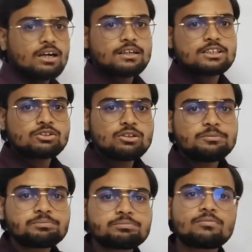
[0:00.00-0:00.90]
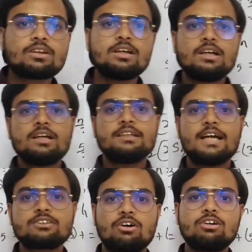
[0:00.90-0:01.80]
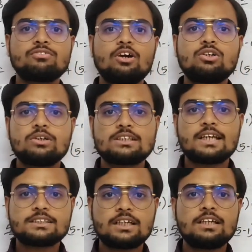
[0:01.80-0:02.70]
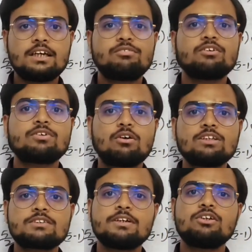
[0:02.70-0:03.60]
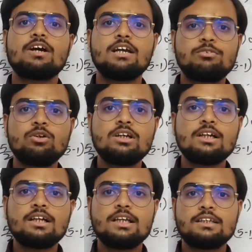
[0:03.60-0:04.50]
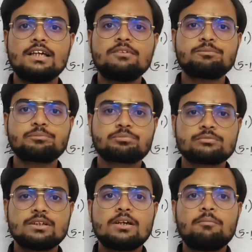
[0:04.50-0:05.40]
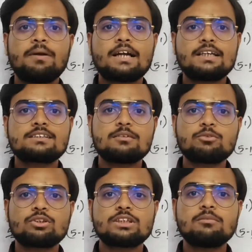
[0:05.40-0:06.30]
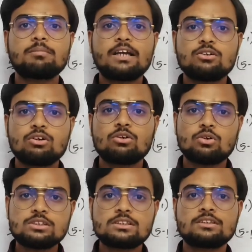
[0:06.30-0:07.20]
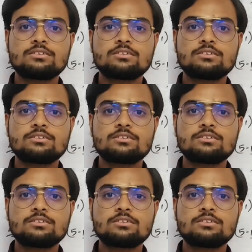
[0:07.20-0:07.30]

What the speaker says: Understood? That's all for today's lecture. If you found this video helpful, then practice some question by your own.